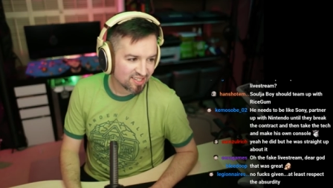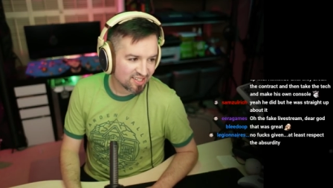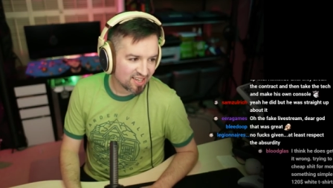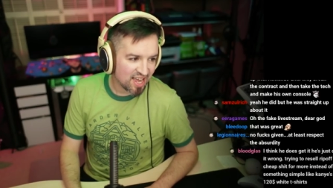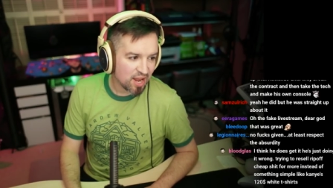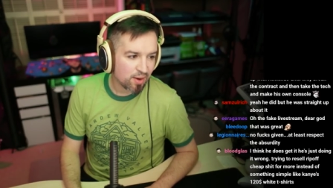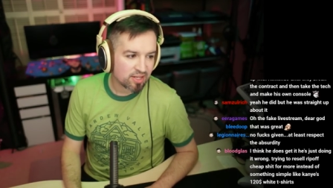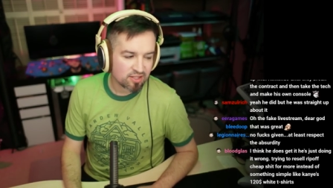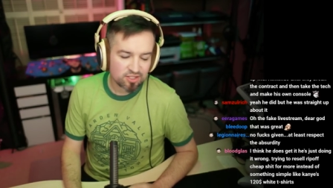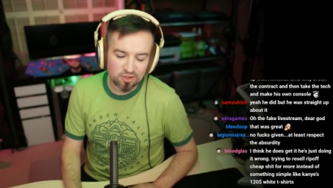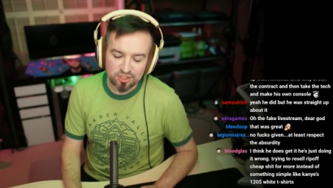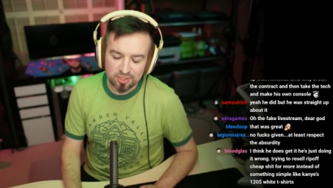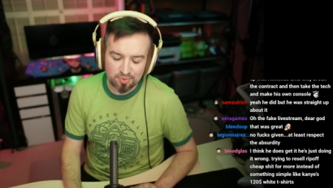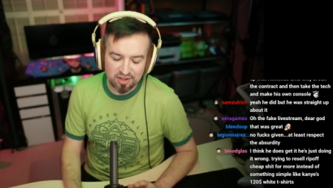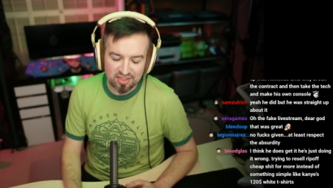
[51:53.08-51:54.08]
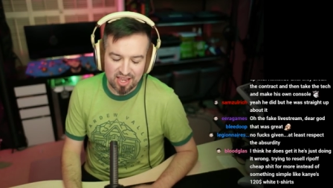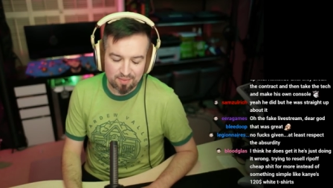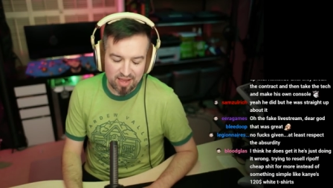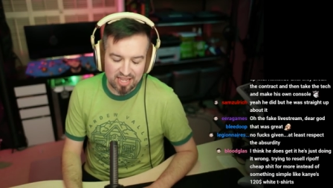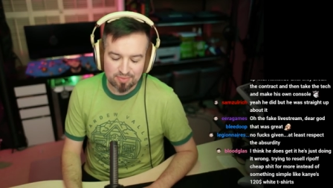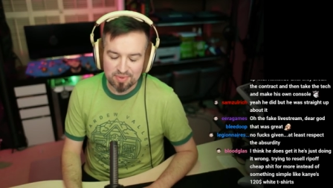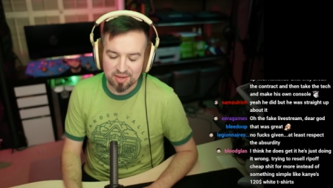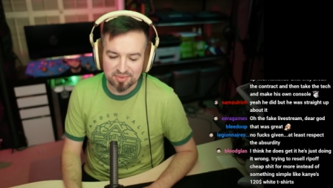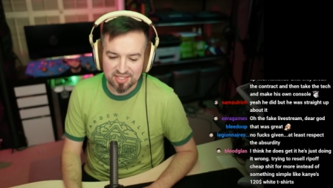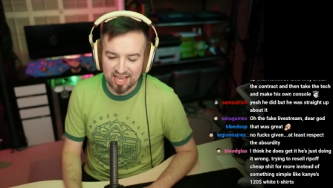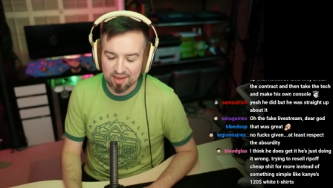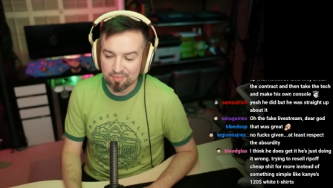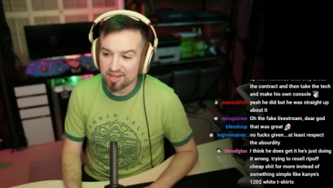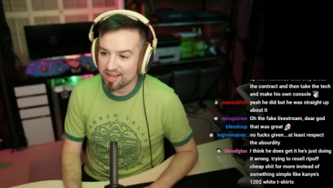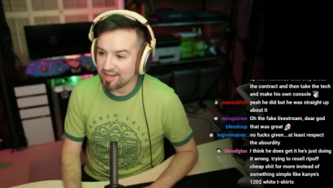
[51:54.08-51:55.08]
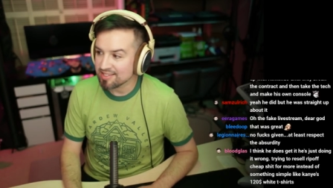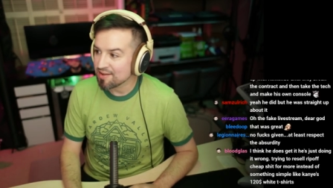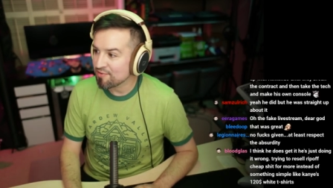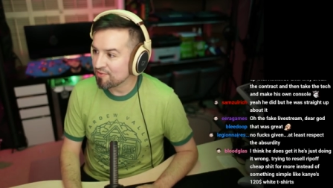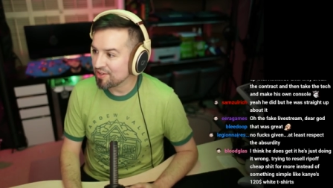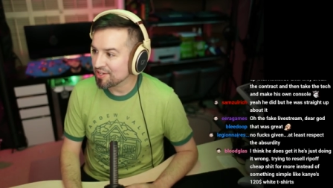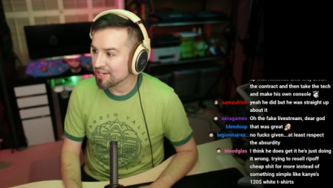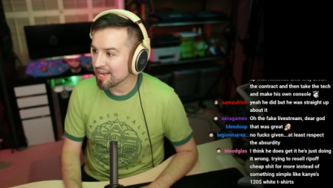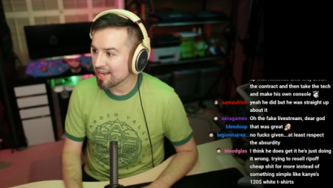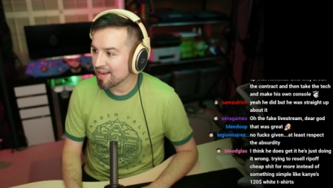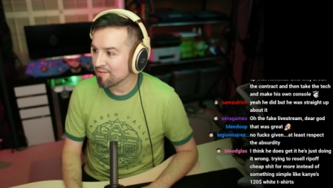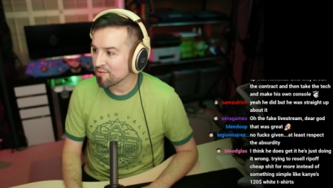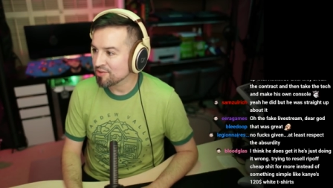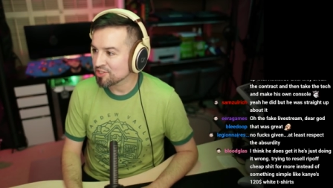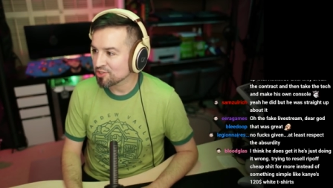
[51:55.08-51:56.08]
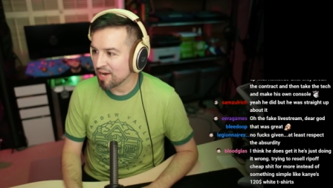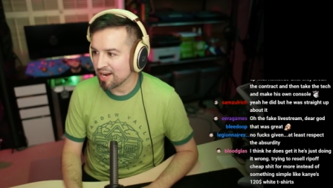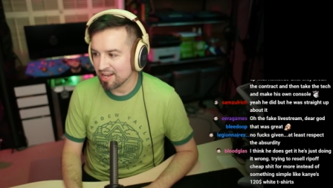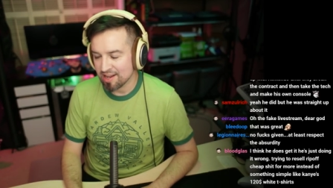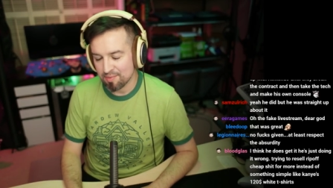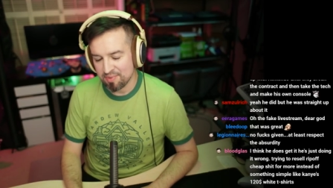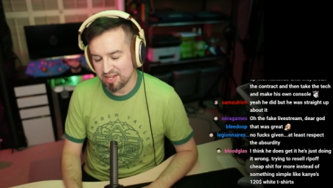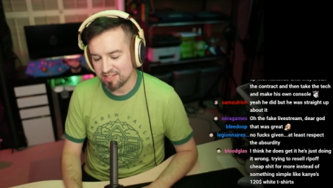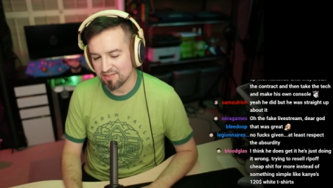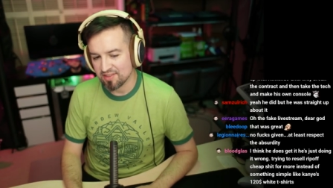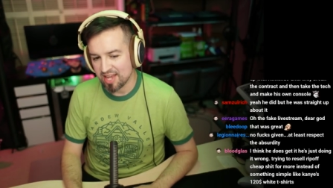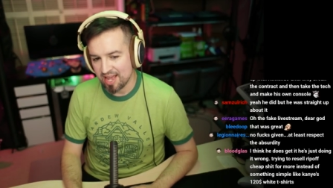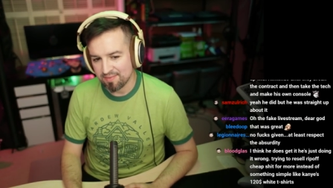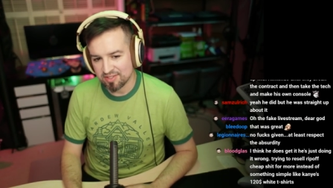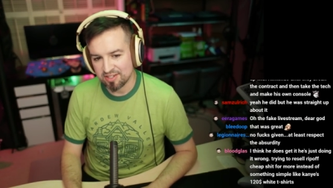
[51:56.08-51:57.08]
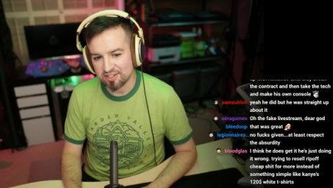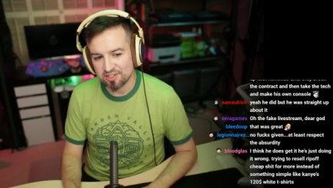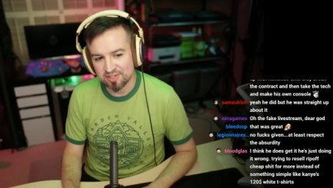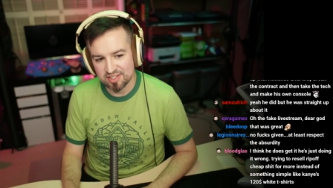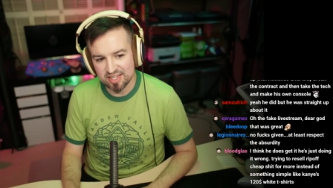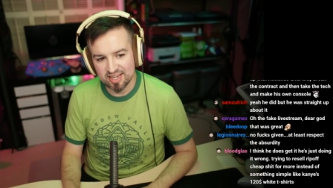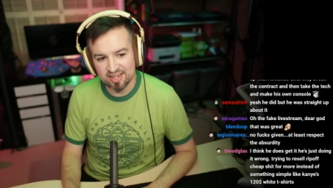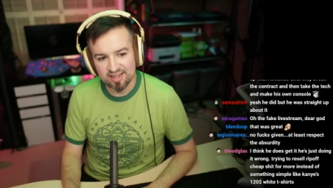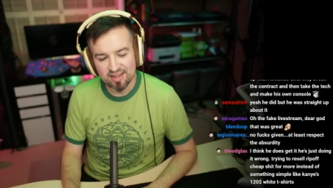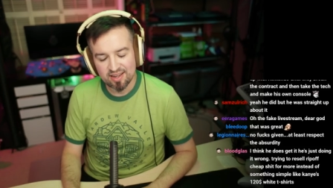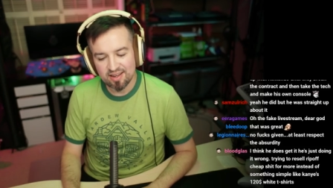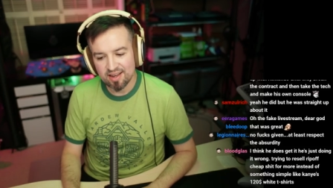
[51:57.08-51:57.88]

Anyway, the Soulja Boy thing makes me upset because I feel like everyone's trying to get a piece of the games industry thing.